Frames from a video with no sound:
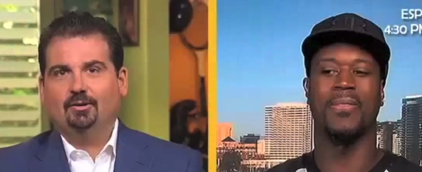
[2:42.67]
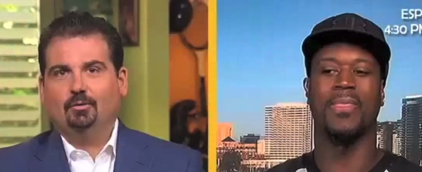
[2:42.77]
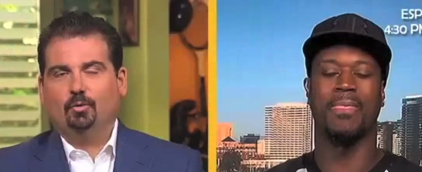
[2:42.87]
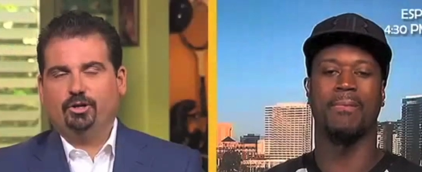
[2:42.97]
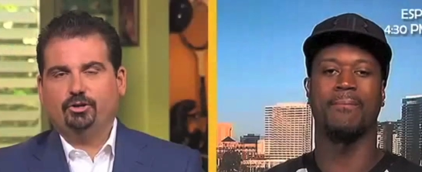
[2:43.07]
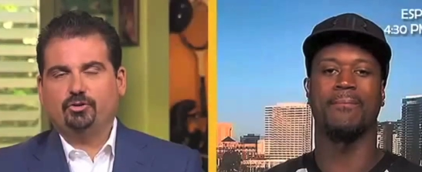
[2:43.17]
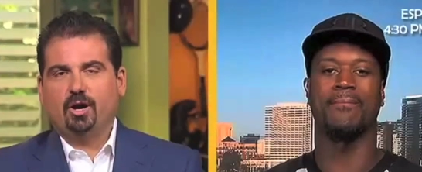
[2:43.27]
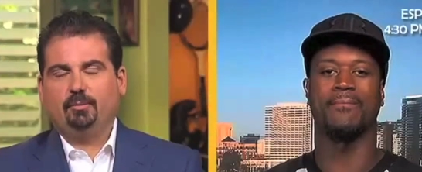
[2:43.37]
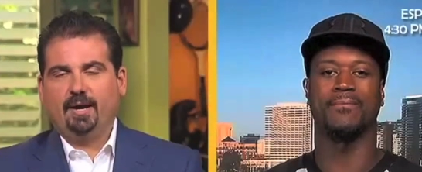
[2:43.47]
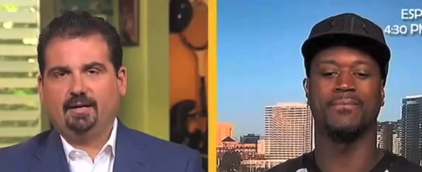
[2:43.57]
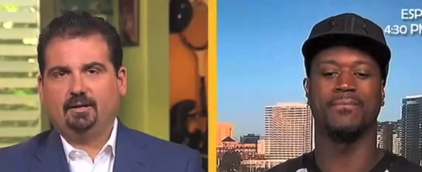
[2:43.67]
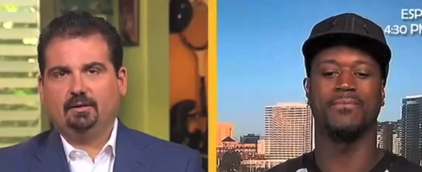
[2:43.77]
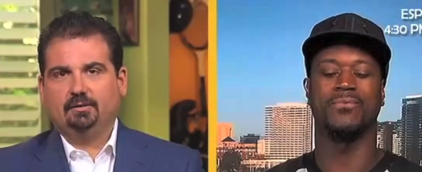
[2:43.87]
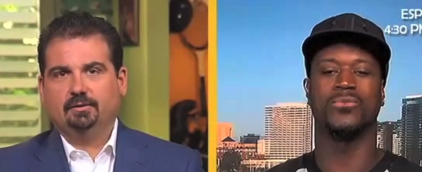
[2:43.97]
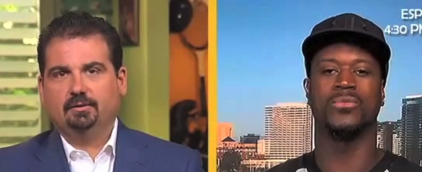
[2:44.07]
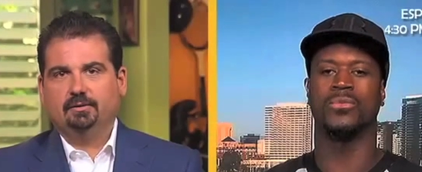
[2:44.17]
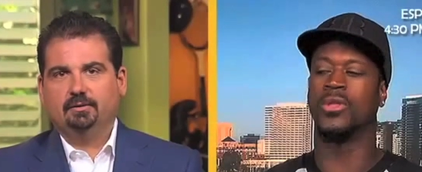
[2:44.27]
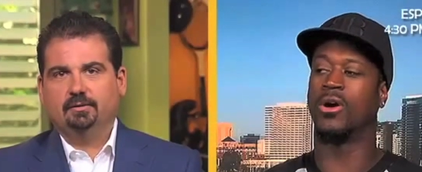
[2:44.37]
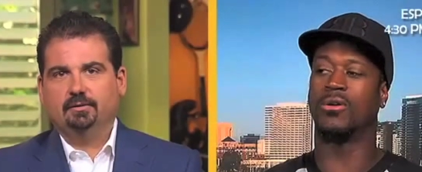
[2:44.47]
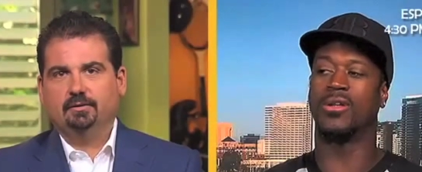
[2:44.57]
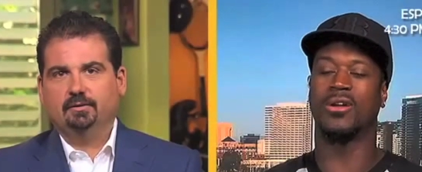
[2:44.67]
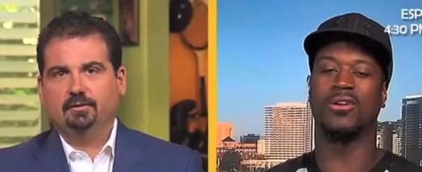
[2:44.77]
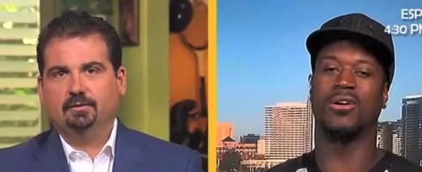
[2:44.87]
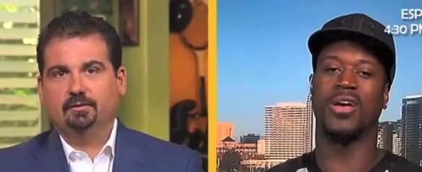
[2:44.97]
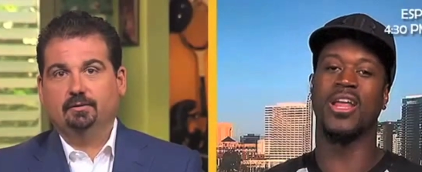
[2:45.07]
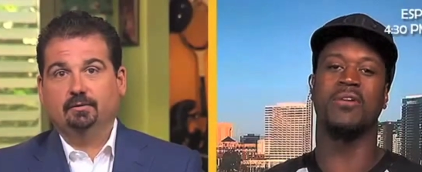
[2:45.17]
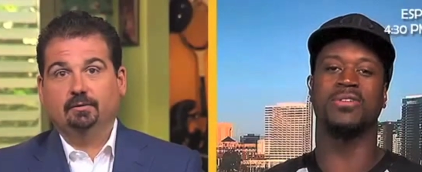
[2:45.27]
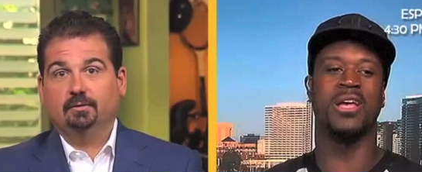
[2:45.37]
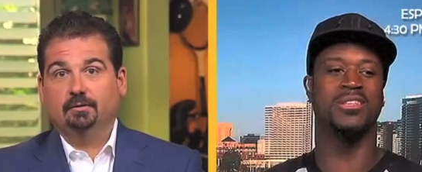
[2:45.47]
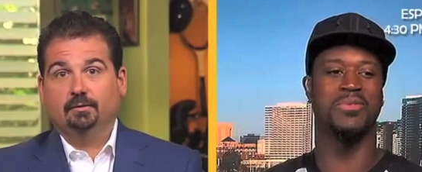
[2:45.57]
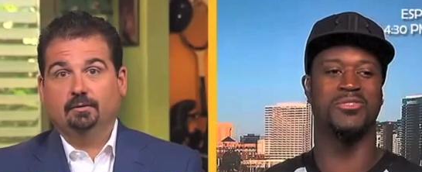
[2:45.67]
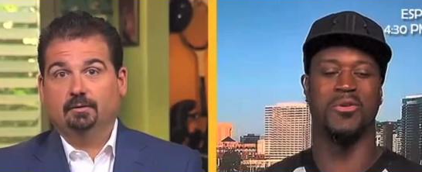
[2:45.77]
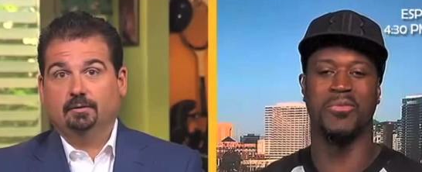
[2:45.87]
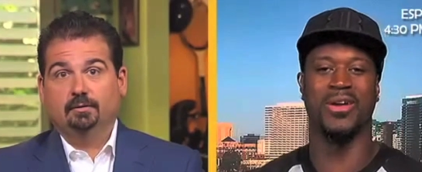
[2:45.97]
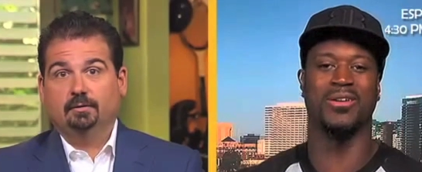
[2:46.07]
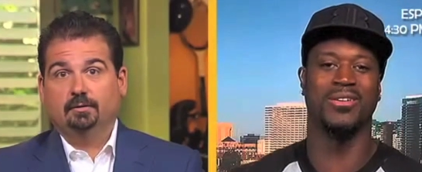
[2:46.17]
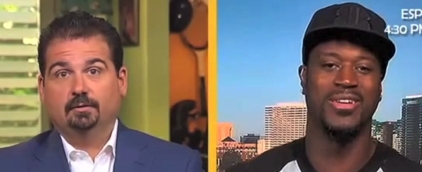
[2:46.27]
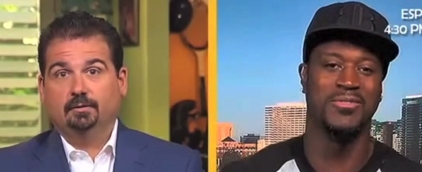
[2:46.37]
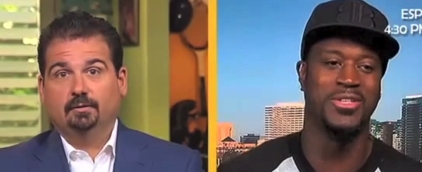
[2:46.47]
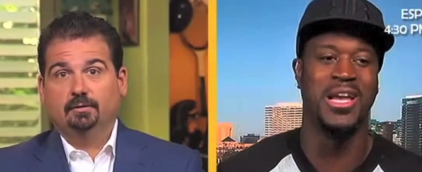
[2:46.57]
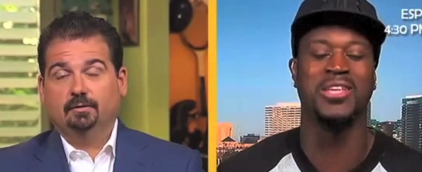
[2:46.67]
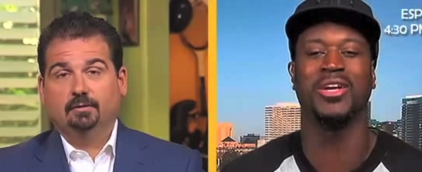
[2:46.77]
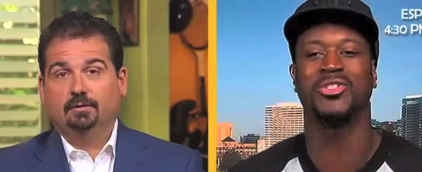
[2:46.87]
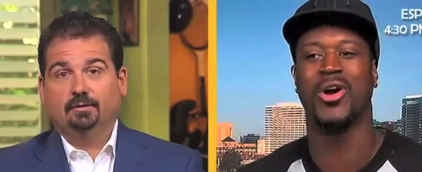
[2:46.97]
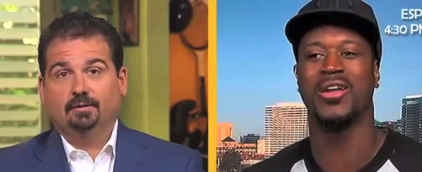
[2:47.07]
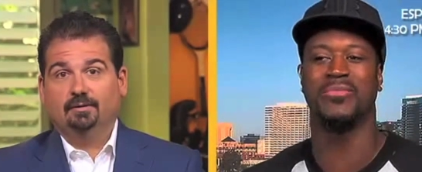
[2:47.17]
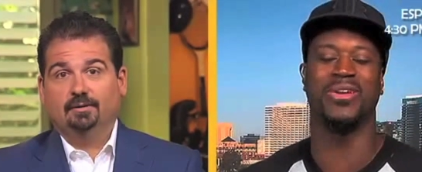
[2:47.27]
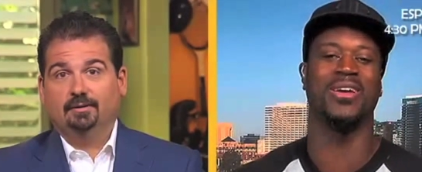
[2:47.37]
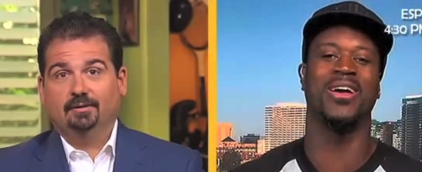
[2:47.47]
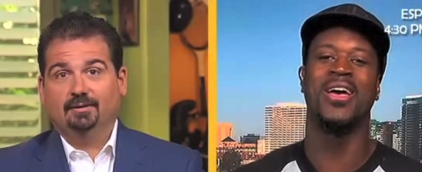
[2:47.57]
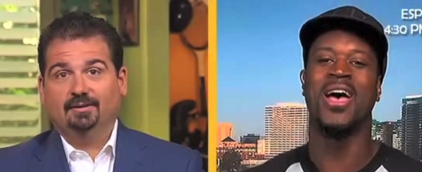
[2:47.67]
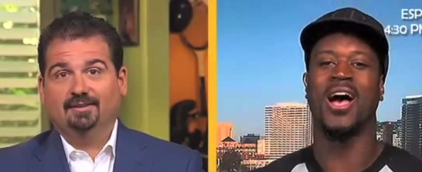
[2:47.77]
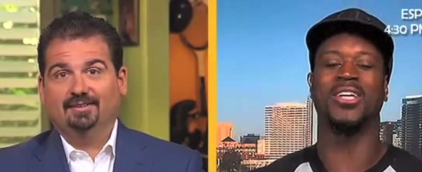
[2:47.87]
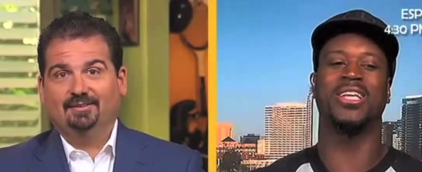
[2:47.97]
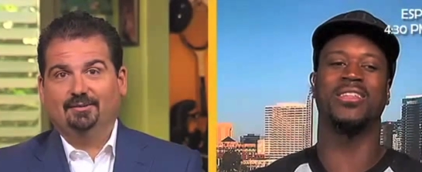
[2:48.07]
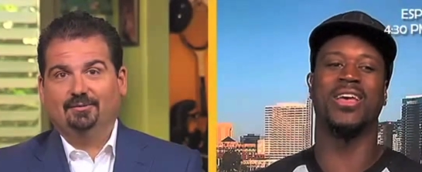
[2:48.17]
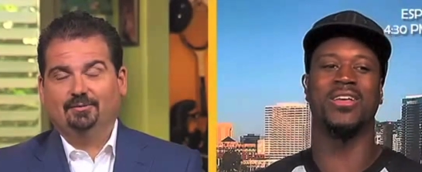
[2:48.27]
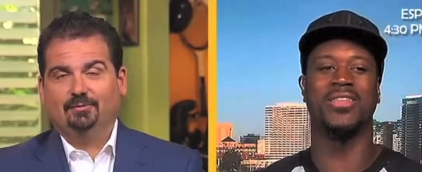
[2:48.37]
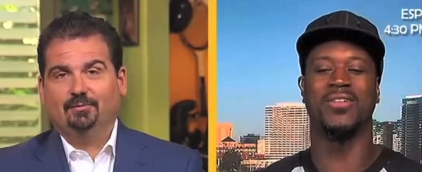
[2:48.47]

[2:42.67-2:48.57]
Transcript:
Speaker 1: Were you a troublemaker? No, not at all. I didn't have a chance to be a troublemaker. Even the times I tried to be, uh, I just had that that